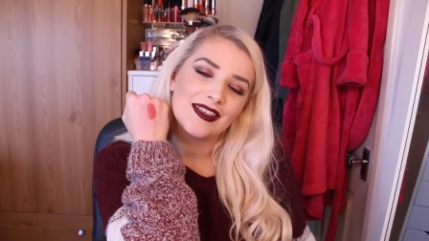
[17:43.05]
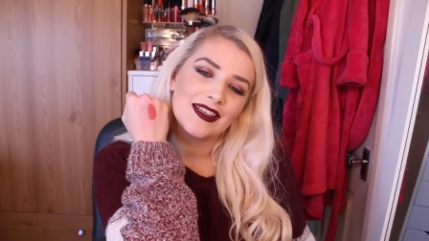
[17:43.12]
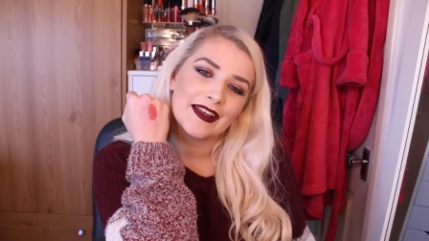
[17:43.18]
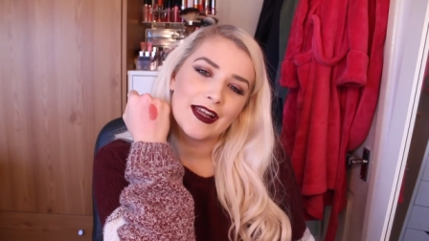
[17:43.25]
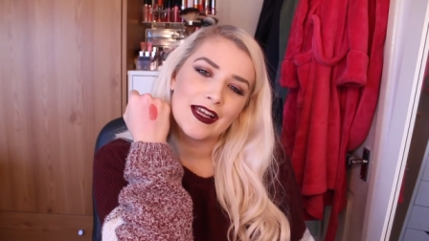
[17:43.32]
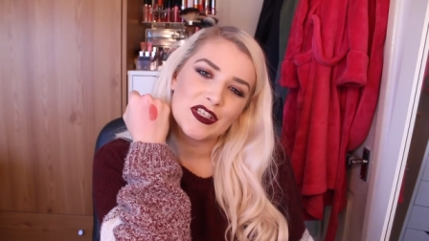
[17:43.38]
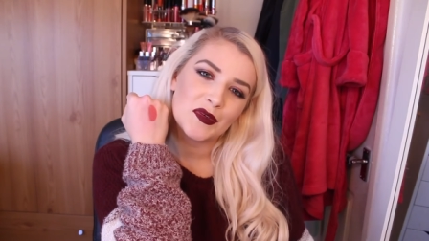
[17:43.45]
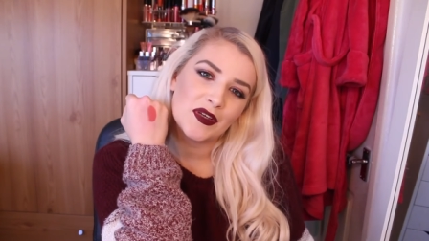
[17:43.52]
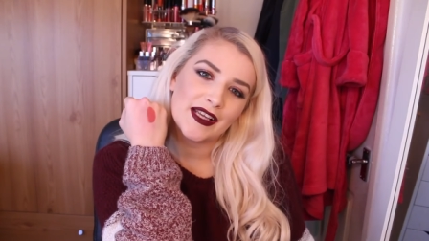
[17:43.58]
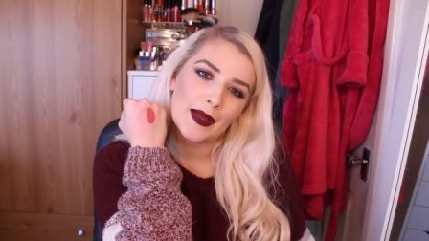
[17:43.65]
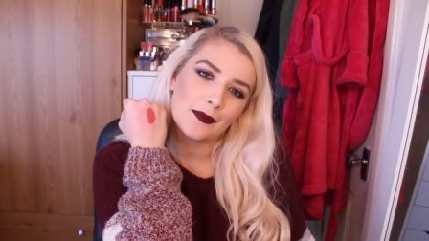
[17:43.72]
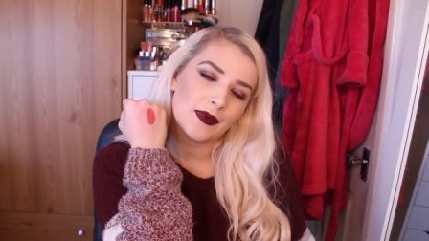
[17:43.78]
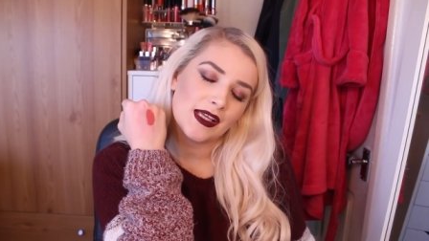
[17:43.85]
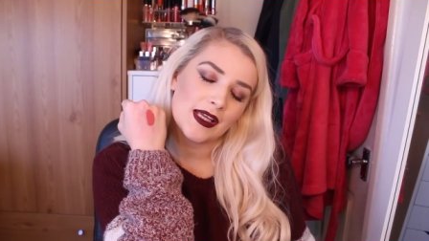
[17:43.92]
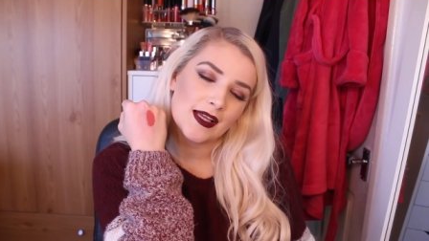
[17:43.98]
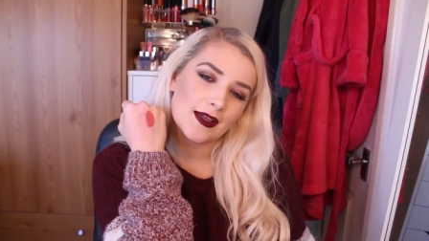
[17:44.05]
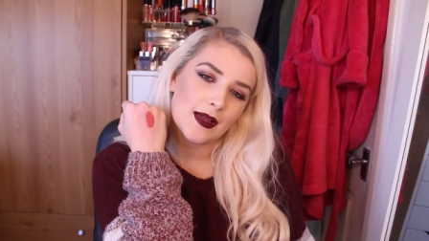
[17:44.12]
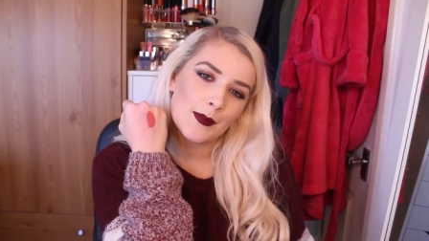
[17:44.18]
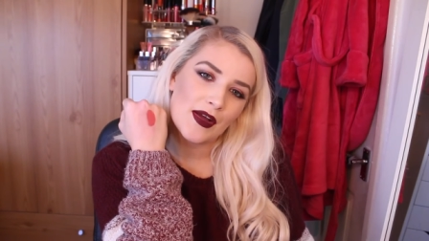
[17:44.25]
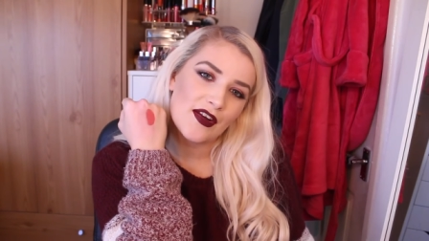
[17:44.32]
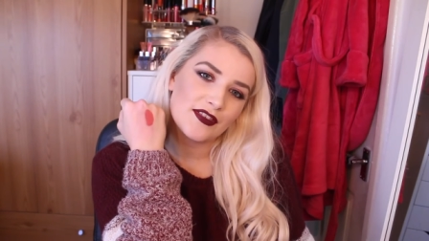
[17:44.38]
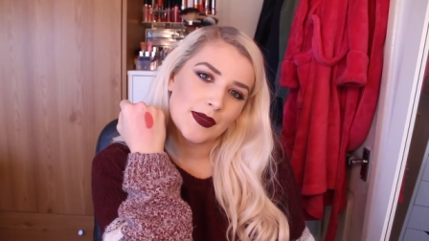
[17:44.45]
In case you want to get me
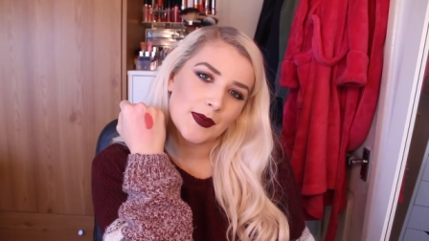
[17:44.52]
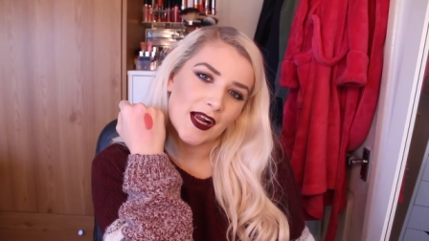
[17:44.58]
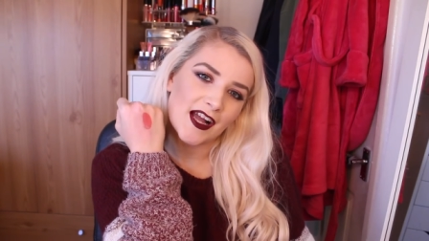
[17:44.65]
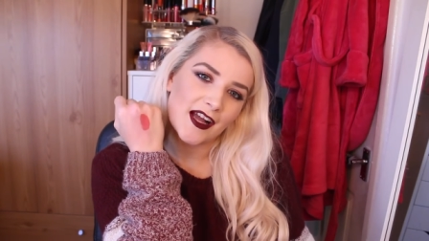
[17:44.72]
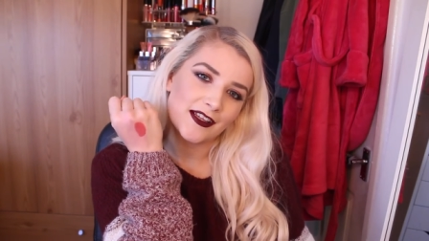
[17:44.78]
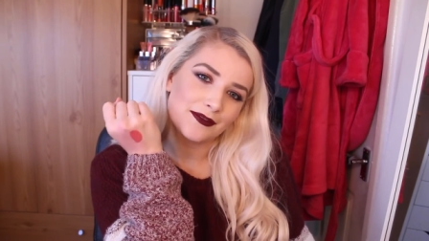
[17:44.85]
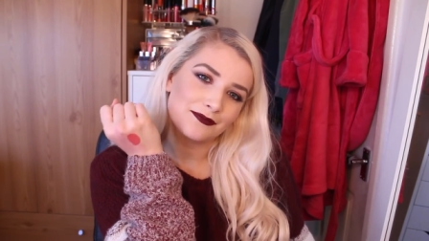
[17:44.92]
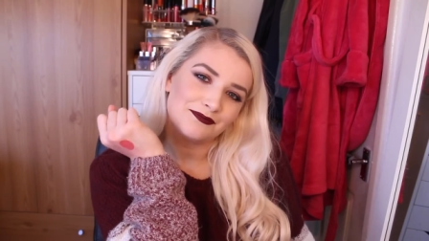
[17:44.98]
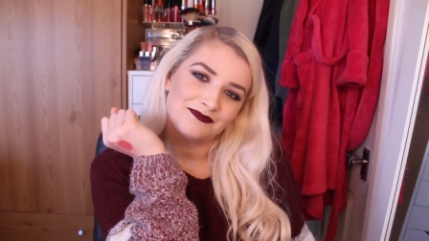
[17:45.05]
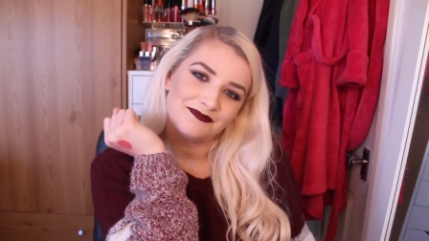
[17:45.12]
a birthday card.